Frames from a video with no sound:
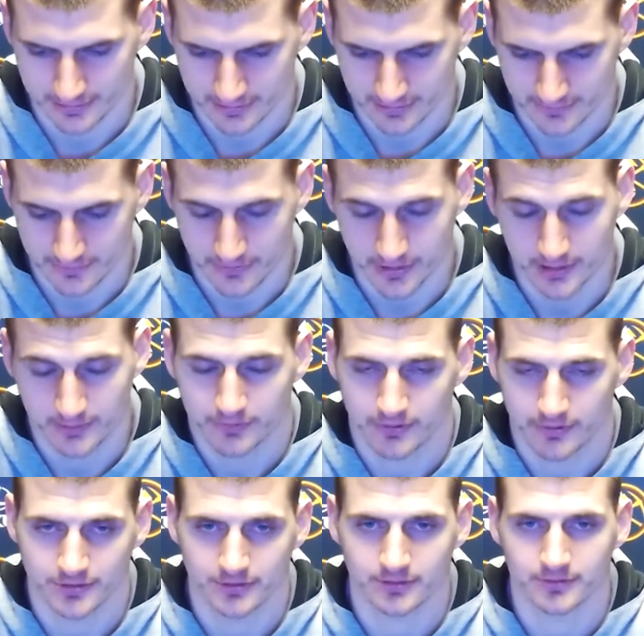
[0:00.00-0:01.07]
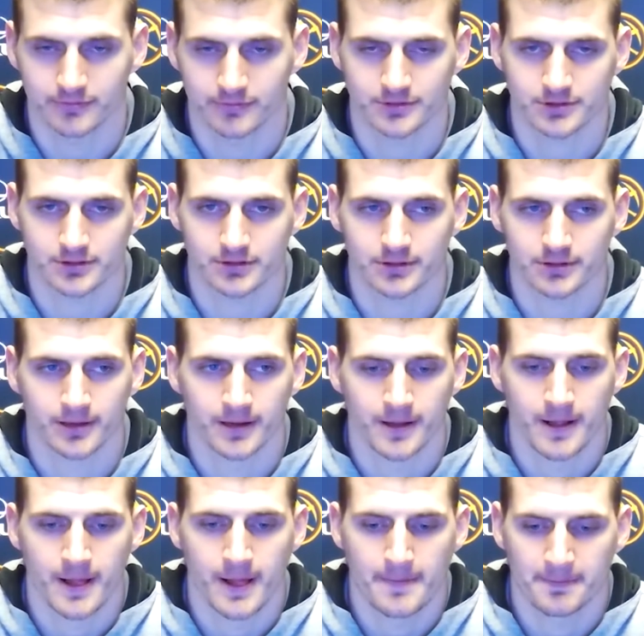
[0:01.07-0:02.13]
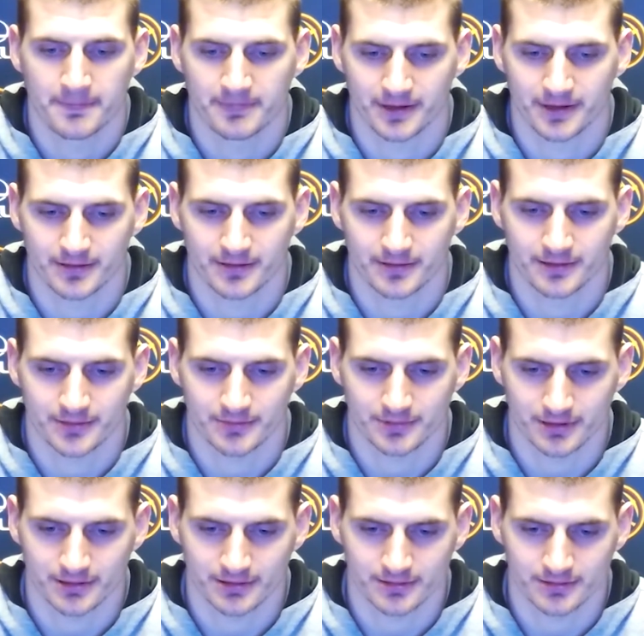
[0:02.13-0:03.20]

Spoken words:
for him for sure that something